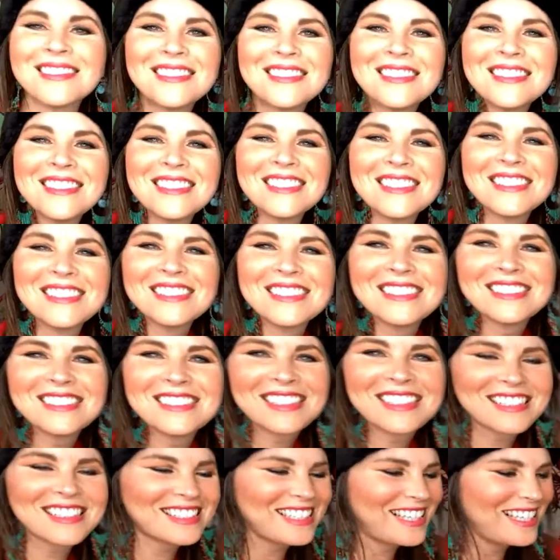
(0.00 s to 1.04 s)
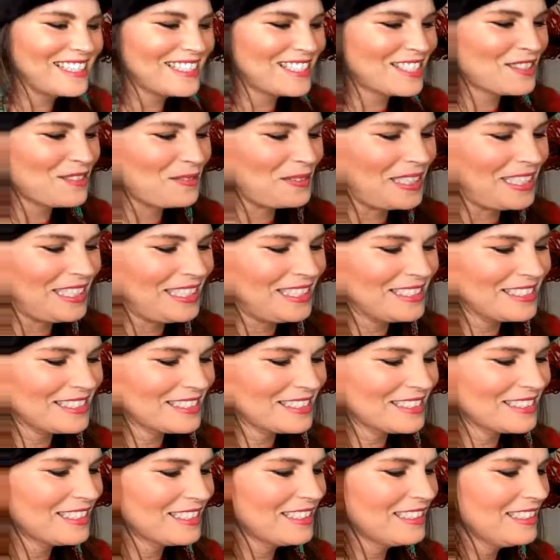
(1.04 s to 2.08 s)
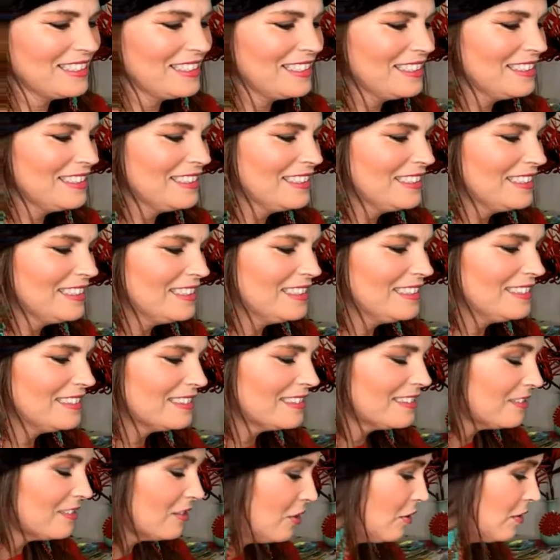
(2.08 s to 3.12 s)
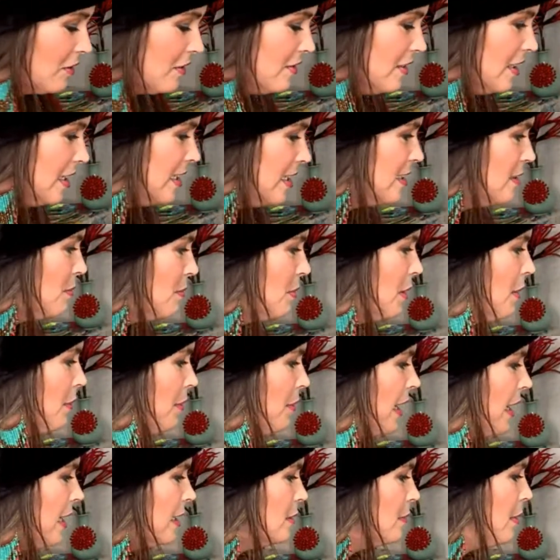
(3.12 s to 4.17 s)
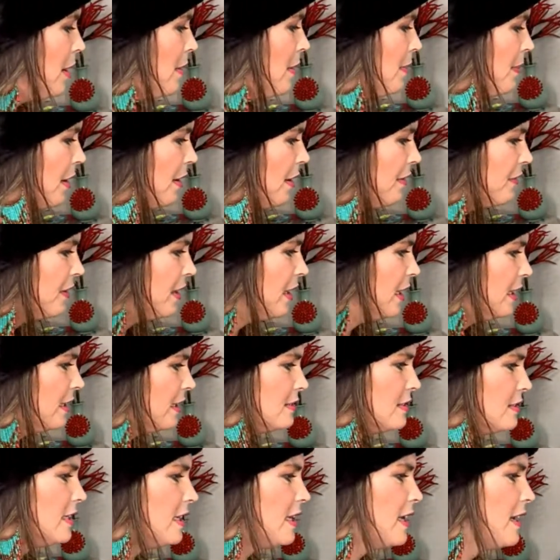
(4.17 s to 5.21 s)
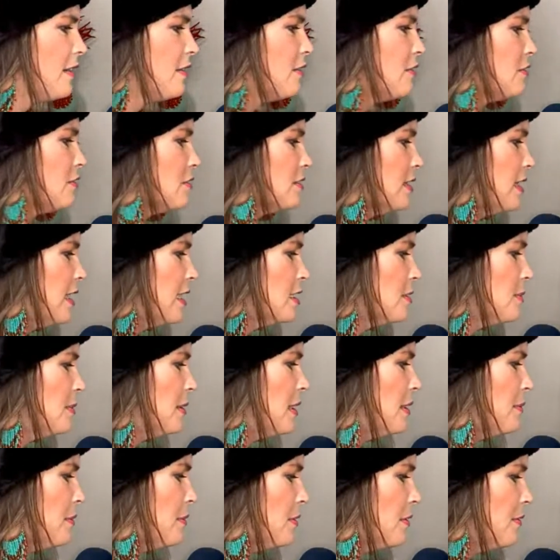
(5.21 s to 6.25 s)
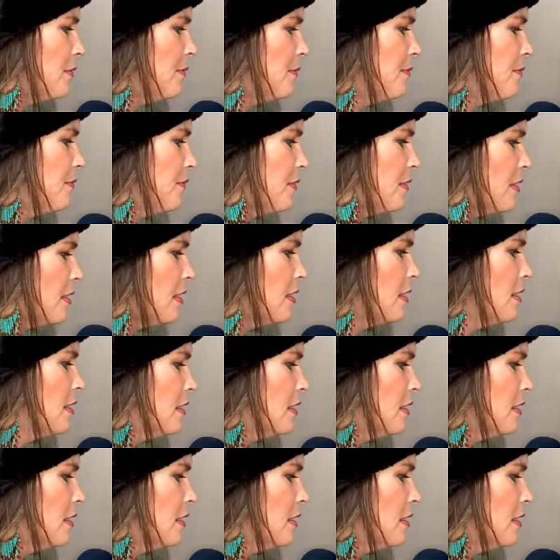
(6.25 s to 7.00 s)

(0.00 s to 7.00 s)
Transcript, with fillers: That's sweet. Or see, some people had to pop off, and you see how no, there's no, less yeah. people. Yeah, that's